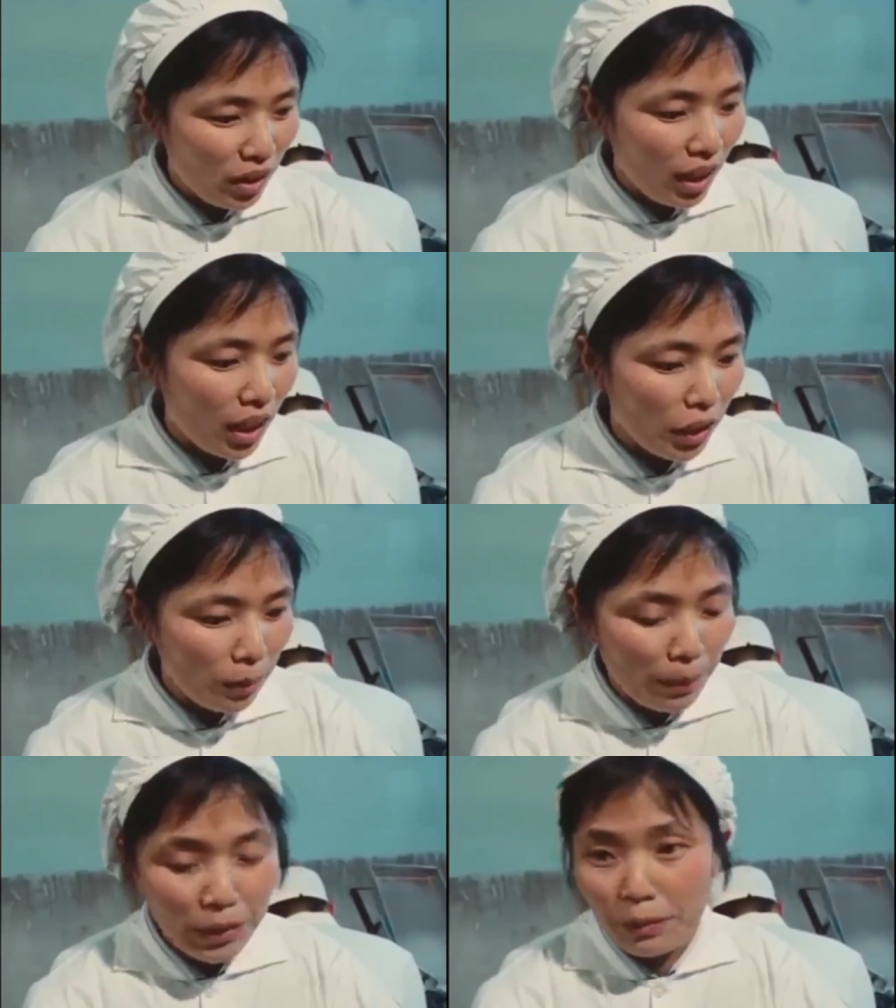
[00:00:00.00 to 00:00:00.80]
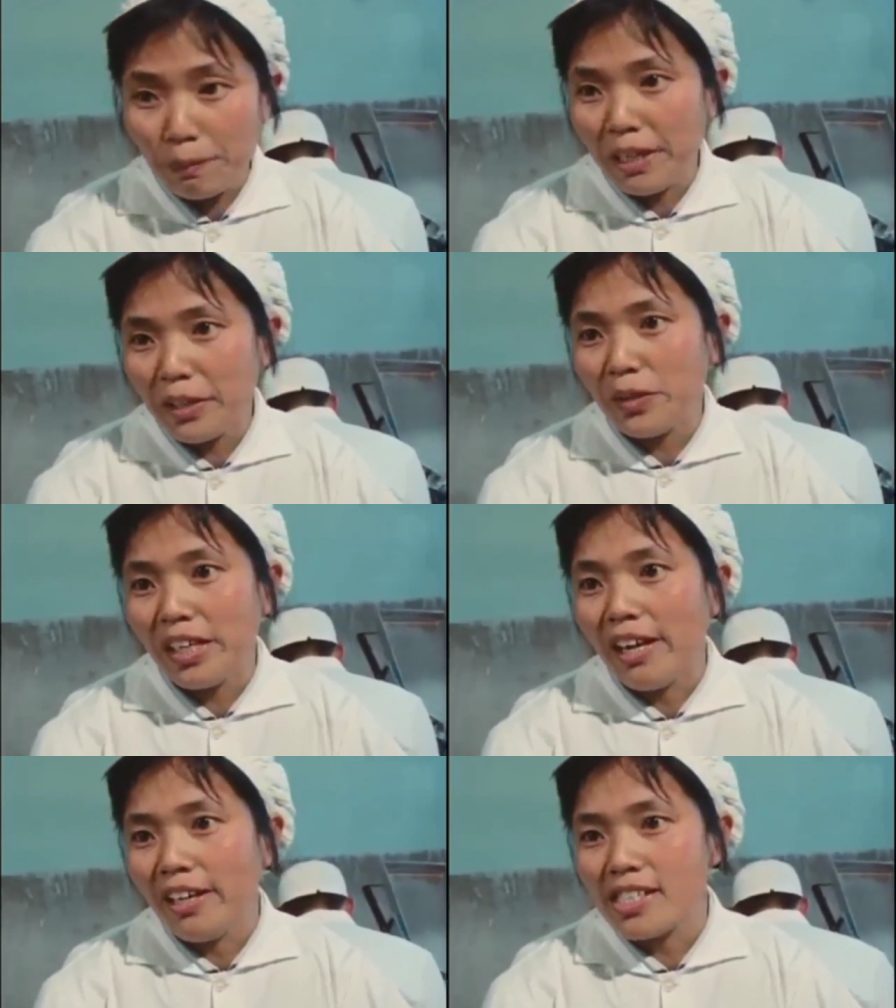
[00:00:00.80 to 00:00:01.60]
demonstrating
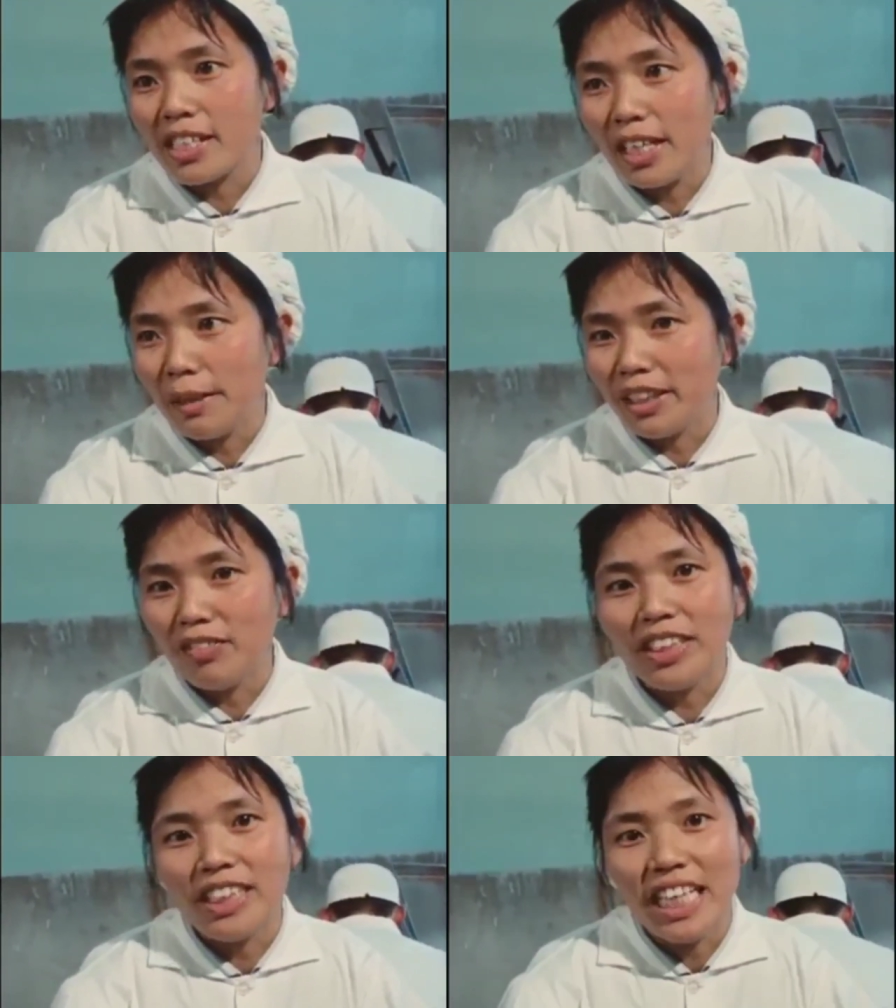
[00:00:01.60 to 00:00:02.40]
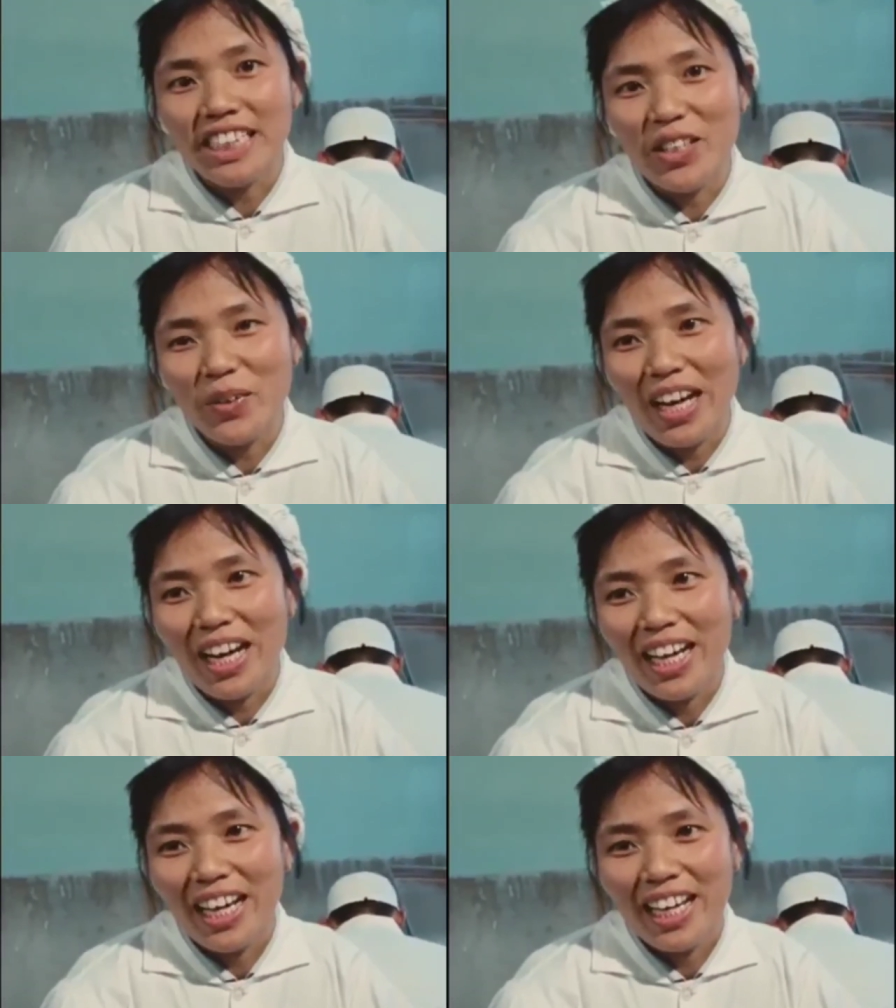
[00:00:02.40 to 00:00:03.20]
that
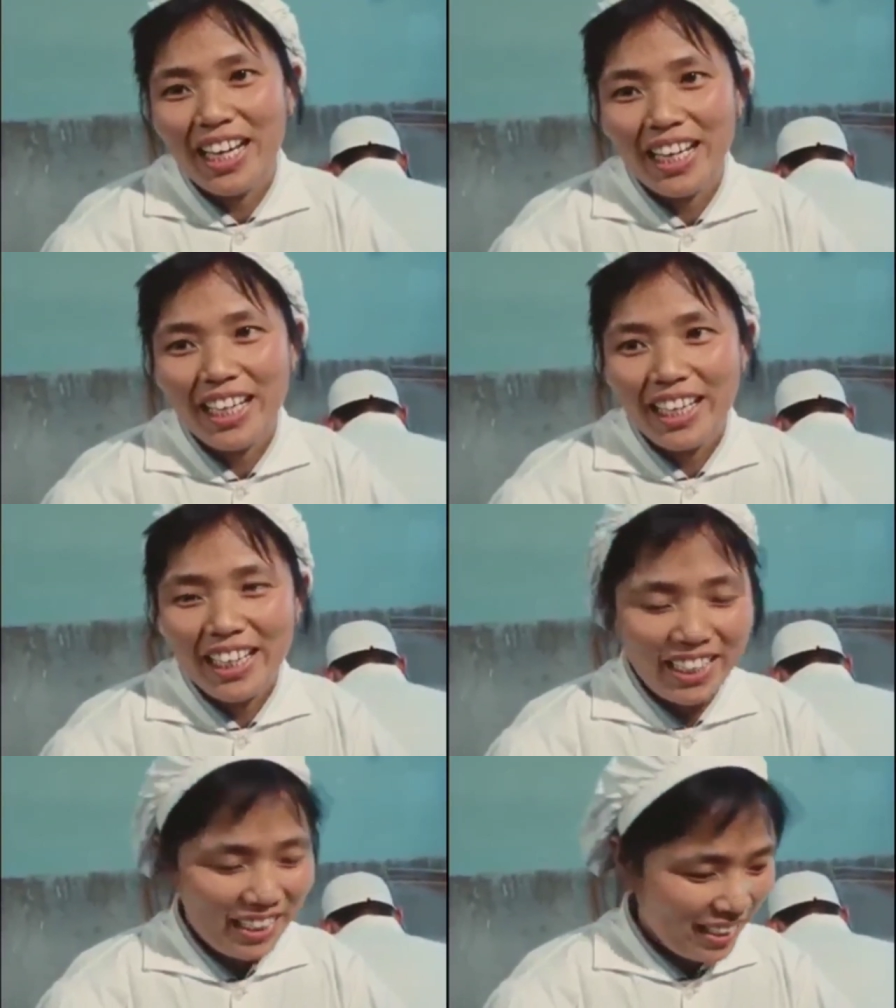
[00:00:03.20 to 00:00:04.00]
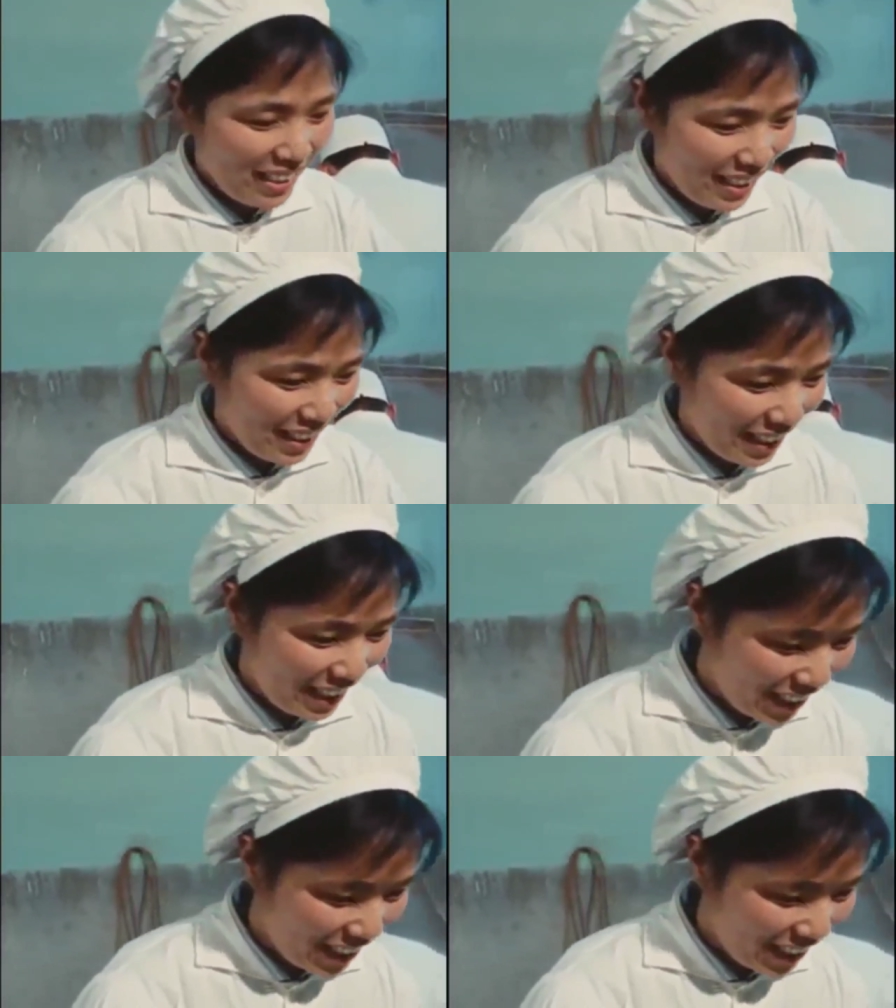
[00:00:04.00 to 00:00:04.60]
whatever happens next, it will